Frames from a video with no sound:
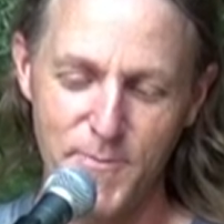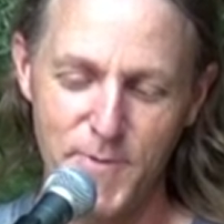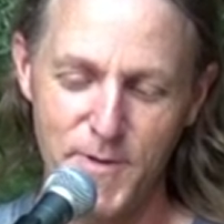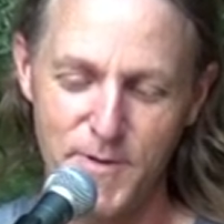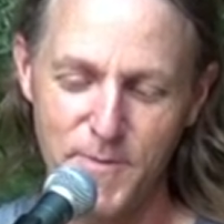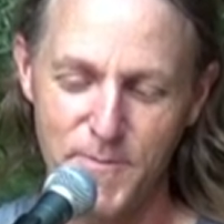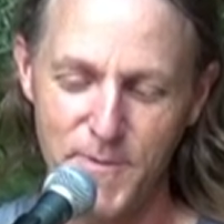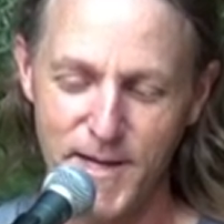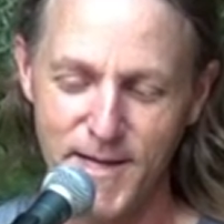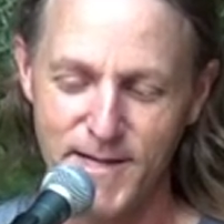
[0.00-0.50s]
who
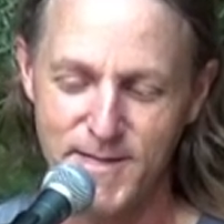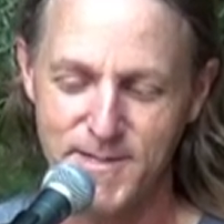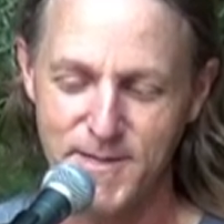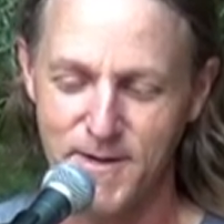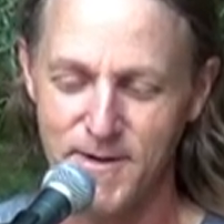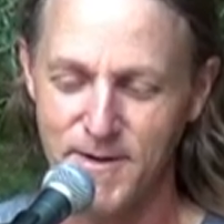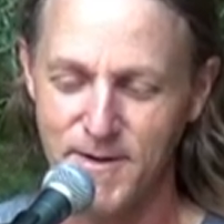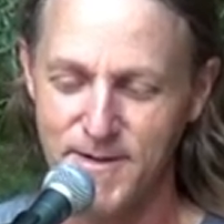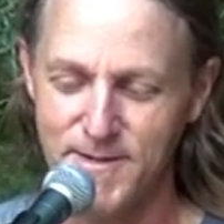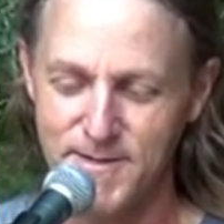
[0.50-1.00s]
built my
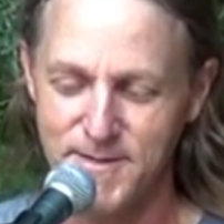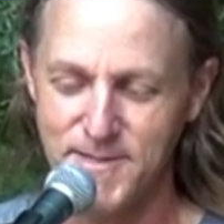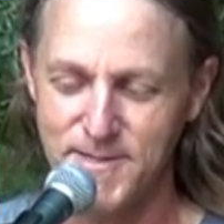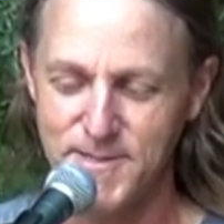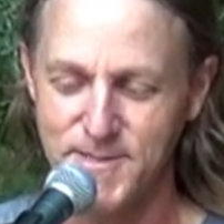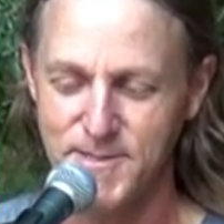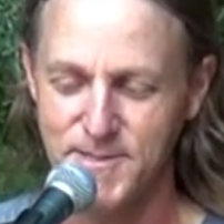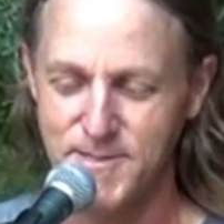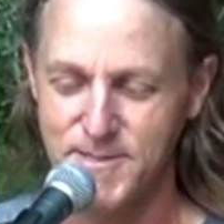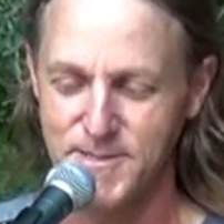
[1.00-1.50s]
guitar,
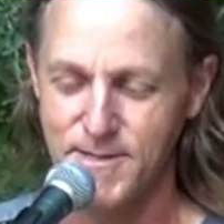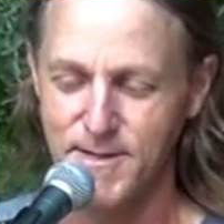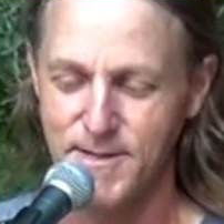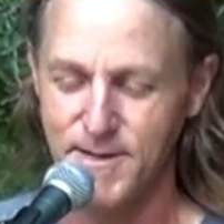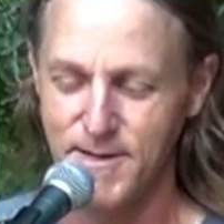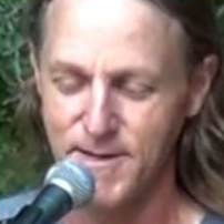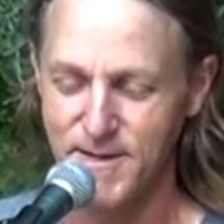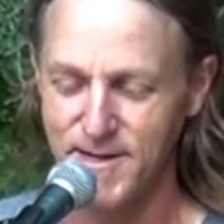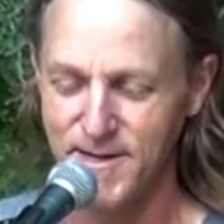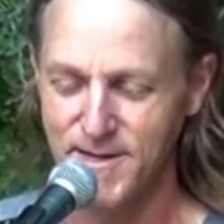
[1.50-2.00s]
this is
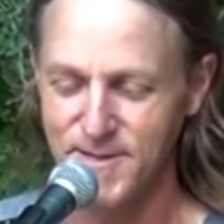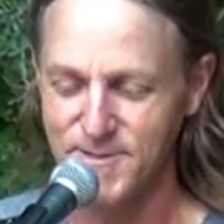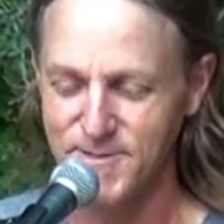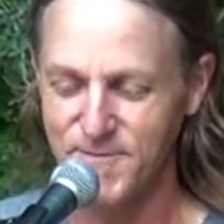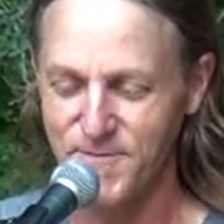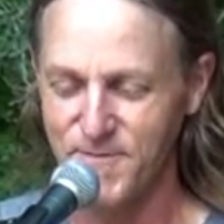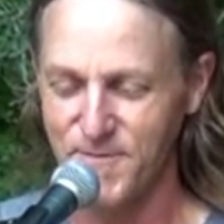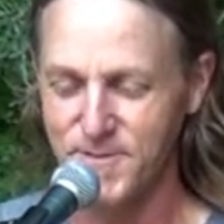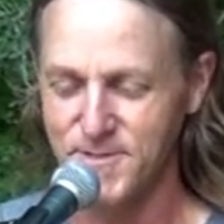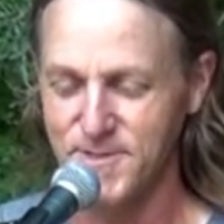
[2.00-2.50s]
his
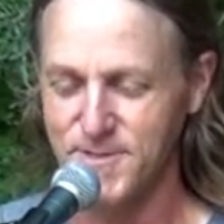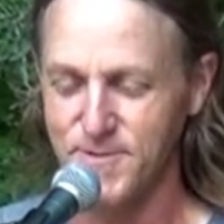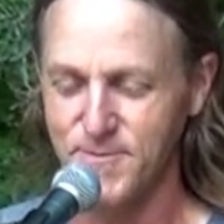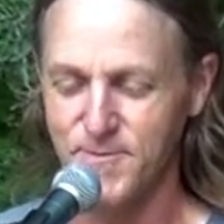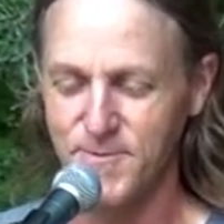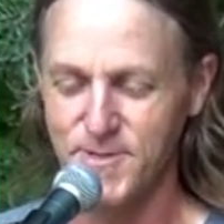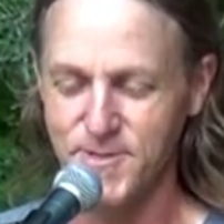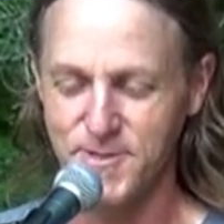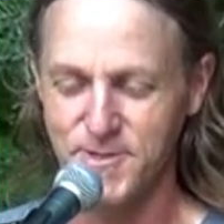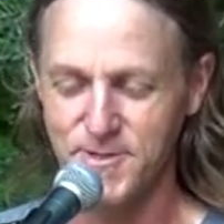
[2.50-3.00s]
first
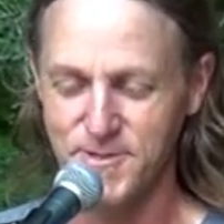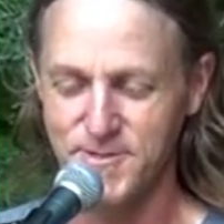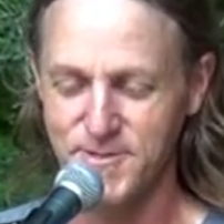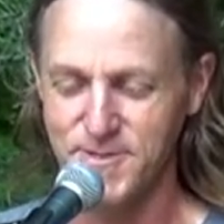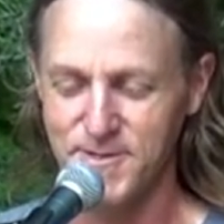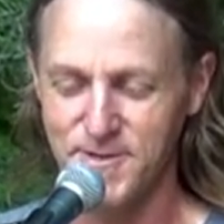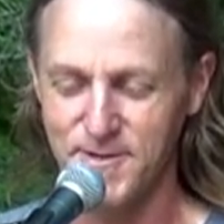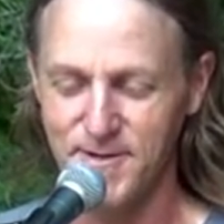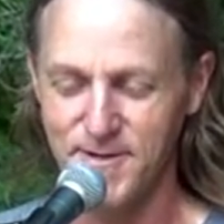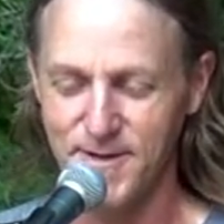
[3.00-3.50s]
original
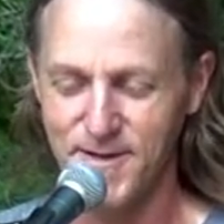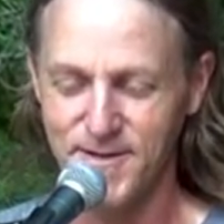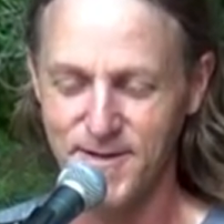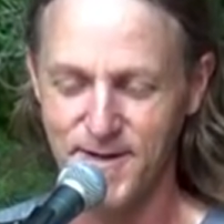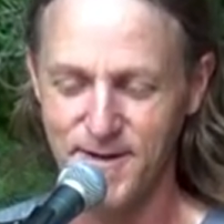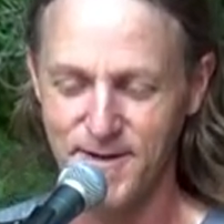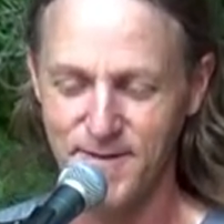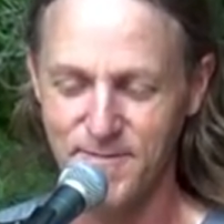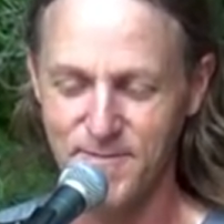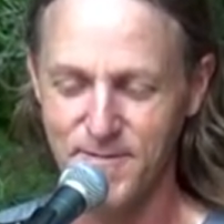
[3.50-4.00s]
song. I
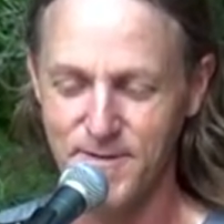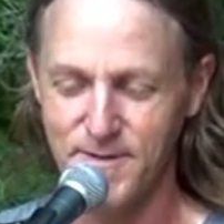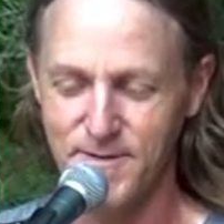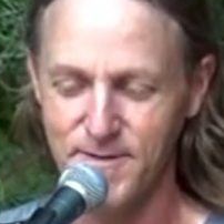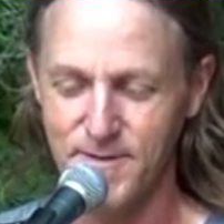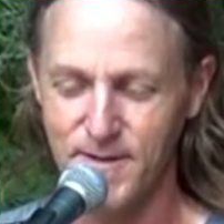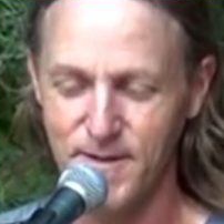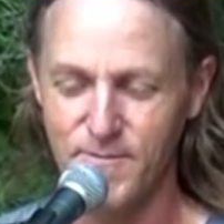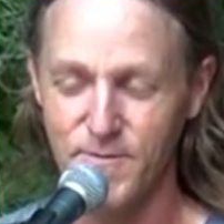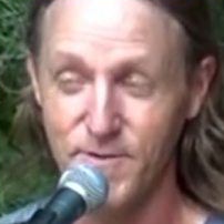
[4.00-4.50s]
kind of fell
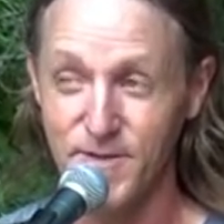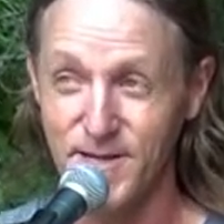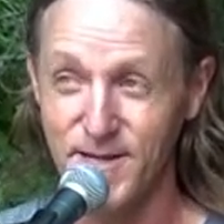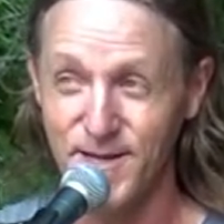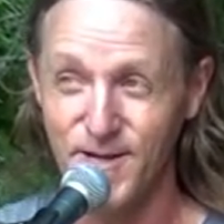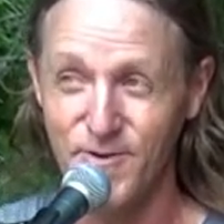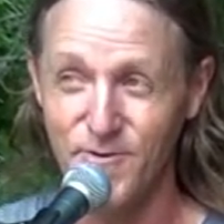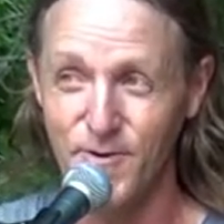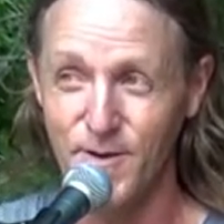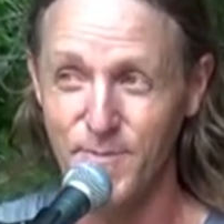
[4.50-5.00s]
in love with it. He
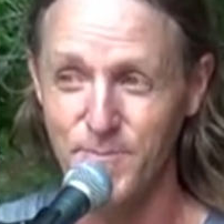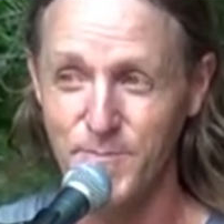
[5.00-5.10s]
grew